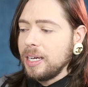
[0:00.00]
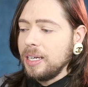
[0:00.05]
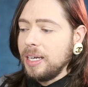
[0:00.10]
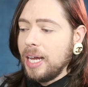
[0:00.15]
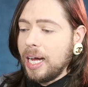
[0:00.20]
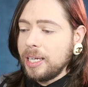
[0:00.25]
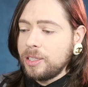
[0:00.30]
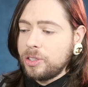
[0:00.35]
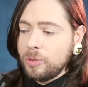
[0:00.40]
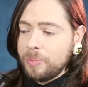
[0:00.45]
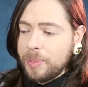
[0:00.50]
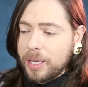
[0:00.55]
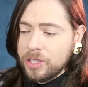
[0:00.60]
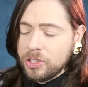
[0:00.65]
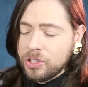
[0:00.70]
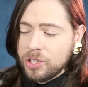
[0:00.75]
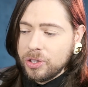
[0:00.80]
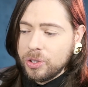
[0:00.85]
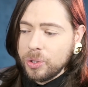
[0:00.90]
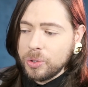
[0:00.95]
not to
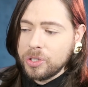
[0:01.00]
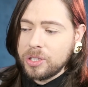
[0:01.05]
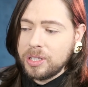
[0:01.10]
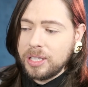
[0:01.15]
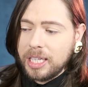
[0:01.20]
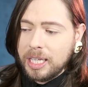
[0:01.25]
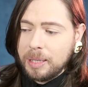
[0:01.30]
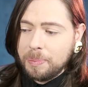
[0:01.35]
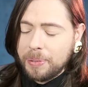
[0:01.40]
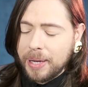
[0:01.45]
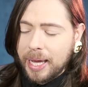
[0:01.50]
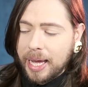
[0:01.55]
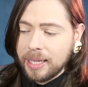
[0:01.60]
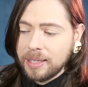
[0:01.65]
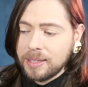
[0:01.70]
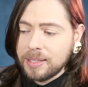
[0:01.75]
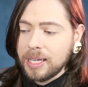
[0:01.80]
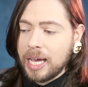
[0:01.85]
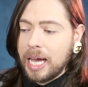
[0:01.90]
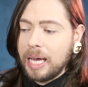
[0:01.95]
mention those knee
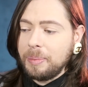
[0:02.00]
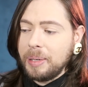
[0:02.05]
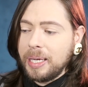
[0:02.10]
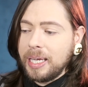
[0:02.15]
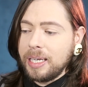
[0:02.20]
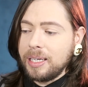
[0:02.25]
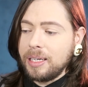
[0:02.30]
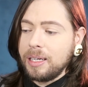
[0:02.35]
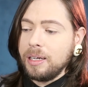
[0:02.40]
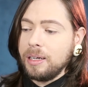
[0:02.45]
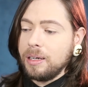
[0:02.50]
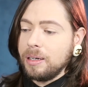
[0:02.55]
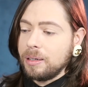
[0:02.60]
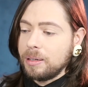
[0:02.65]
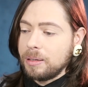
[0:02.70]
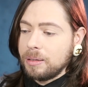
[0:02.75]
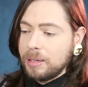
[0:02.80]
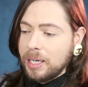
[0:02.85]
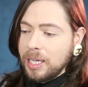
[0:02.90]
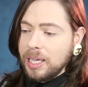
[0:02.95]
pants. I mean,
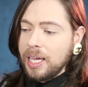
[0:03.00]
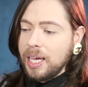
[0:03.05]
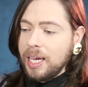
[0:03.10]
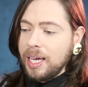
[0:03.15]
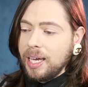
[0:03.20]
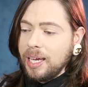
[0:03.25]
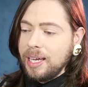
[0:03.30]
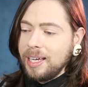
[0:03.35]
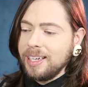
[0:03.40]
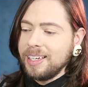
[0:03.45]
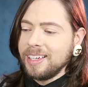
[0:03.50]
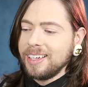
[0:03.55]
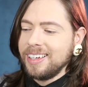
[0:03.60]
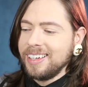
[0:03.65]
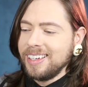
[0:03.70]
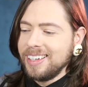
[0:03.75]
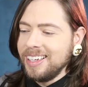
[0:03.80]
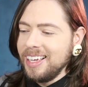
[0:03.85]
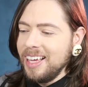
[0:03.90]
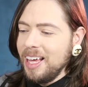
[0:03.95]
really?
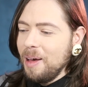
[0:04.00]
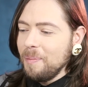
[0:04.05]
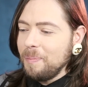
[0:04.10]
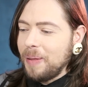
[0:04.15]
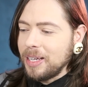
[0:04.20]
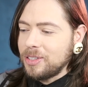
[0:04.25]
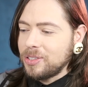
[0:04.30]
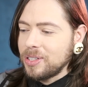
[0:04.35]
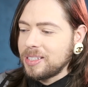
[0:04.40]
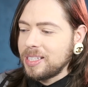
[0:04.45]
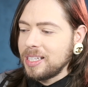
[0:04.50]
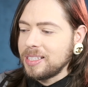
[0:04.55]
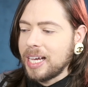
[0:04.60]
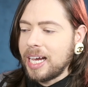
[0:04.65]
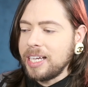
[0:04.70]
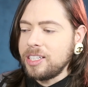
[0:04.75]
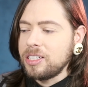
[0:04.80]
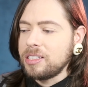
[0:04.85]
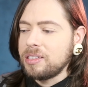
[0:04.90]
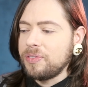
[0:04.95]
Patrick says,
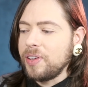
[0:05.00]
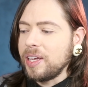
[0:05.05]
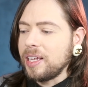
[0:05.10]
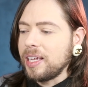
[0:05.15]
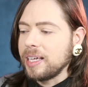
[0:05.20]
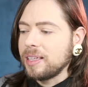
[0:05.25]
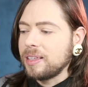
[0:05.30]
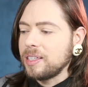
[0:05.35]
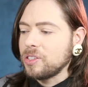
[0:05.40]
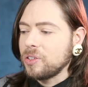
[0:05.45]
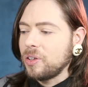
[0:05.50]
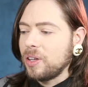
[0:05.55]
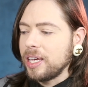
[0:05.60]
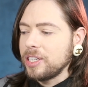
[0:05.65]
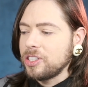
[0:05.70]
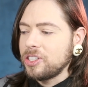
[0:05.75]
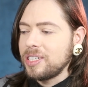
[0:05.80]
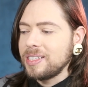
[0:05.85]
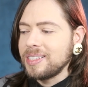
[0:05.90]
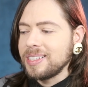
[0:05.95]
I just feel like this
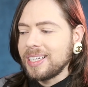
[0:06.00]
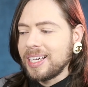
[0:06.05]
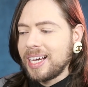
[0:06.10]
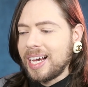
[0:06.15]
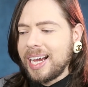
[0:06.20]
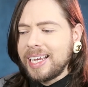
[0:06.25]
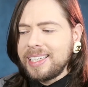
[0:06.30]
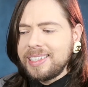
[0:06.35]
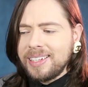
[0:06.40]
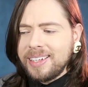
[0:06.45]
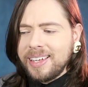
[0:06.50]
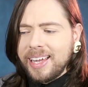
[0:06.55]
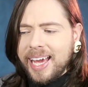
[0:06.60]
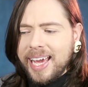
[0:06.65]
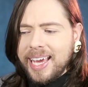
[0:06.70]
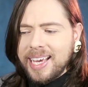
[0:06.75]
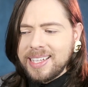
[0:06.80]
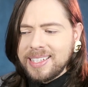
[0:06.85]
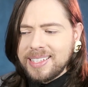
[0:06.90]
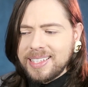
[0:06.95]
collection is kind of
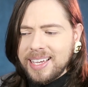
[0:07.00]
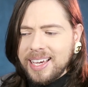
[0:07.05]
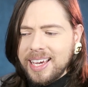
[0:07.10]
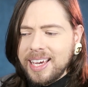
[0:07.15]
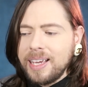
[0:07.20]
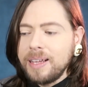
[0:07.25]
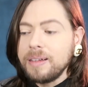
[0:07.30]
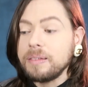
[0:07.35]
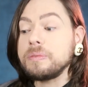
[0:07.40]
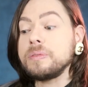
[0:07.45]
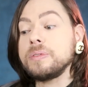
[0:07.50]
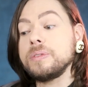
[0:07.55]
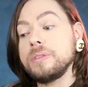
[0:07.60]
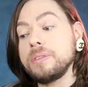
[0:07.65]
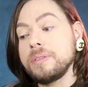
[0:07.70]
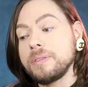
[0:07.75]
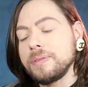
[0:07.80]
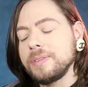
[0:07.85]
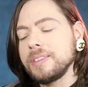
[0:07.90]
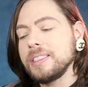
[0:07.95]
lazy.
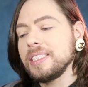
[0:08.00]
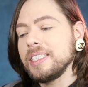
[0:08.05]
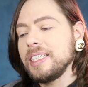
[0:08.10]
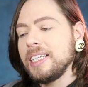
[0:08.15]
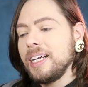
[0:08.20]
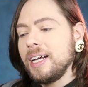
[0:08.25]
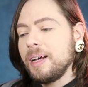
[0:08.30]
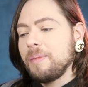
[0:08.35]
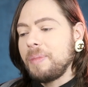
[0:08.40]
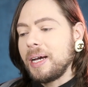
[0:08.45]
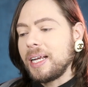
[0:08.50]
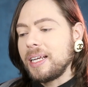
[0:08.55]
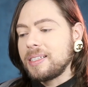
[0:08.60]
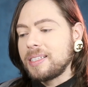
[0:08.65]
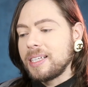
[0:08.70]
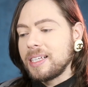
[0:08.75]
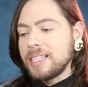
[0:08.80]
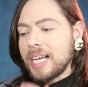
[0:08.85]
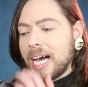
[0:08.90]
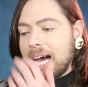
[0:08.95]
Ooh. Melly
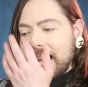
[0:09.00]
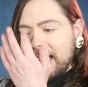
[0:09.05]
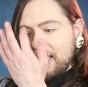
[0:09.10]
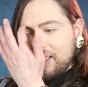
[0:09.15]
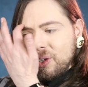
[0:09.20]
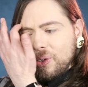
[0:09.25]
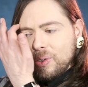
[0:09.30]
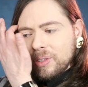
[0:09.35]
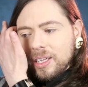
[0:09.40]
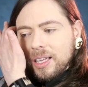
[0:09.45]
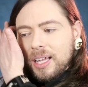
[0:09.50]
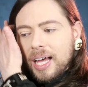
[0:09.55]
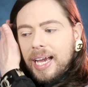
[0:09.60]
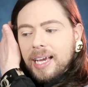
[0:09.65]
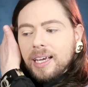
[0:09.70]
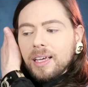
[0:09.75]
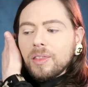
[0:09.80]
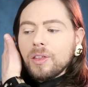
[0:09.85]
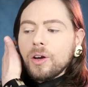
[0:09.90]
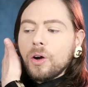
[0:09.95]
says, I don't
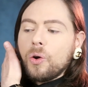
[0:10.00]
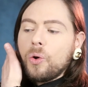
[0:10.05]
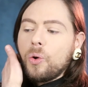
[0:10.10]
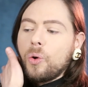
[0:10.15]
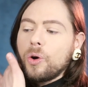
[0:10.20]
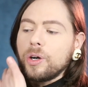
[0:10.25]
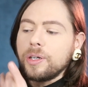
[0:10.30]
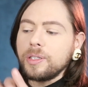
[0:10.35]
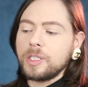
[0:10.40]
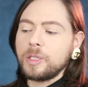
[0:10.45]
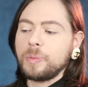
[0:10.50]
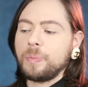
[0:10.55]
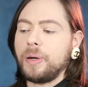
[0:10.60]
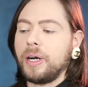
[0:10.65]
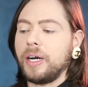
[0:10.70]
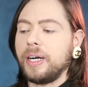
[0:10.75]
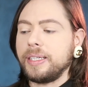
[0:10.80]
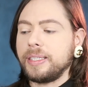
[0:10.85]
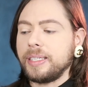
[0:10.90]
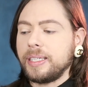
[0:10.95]
like the horse
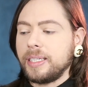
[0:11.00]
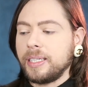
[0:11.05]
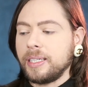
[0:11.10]
part.